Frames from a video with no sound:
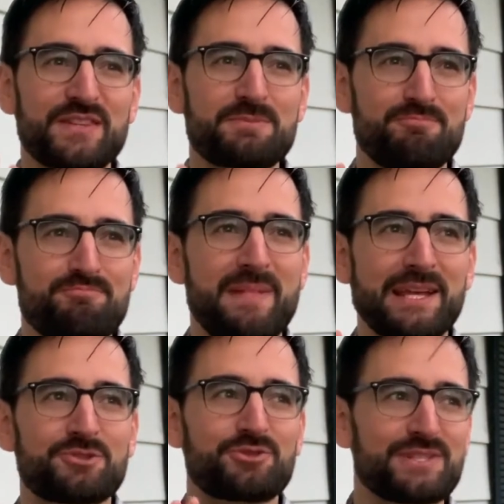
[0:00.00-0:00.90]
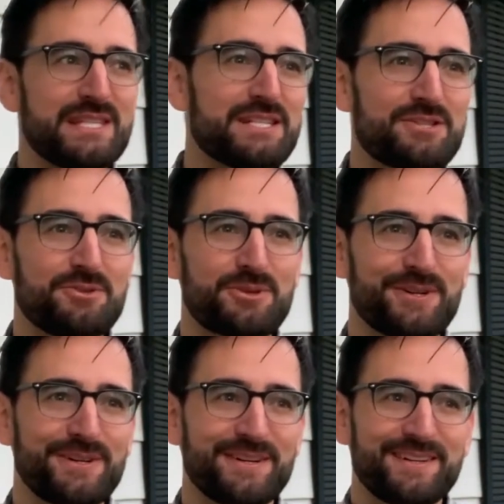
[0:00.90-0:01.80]
this major
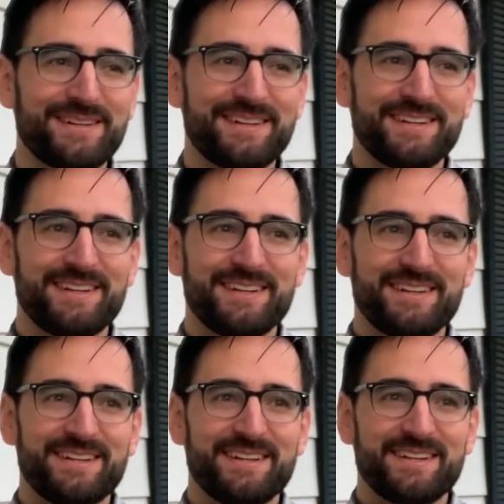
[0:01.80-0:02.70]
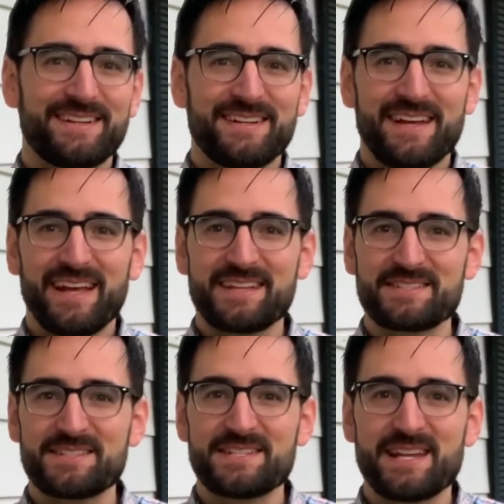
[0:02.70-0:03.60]
detour, as
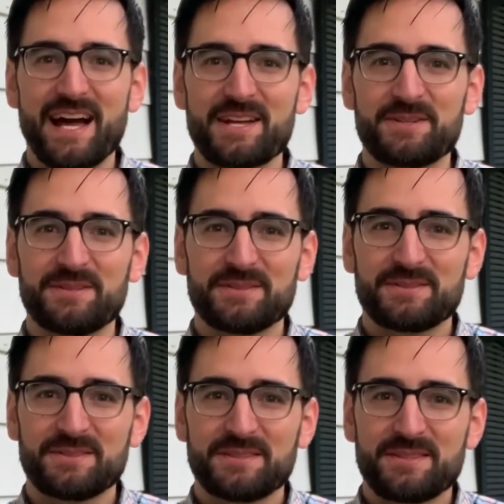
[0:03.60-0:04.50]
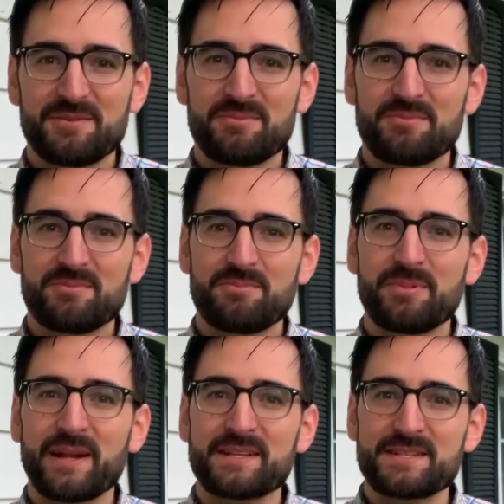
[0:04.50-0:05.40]
a denial,
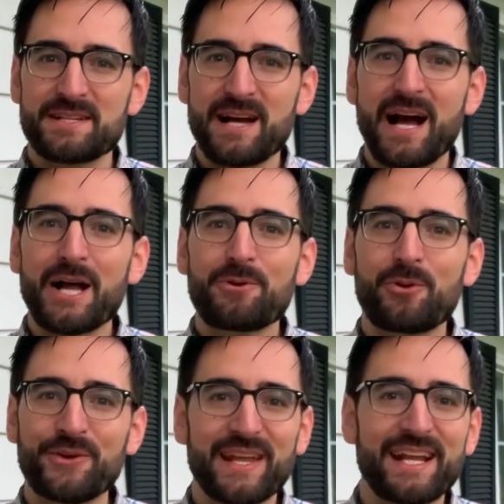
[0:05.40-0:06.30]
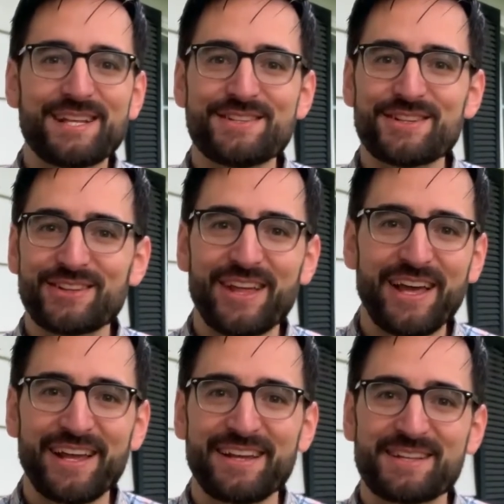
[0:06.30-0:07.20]
but as a God-ordained
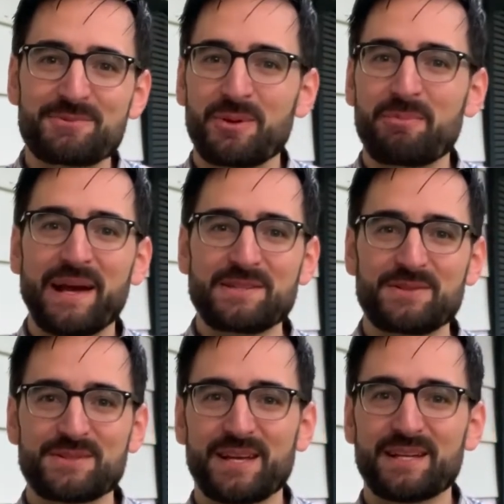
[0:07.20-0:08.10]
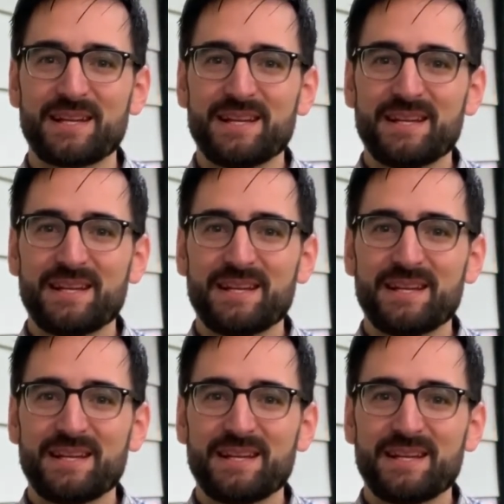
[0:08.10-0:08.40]
delay. As one pastor said,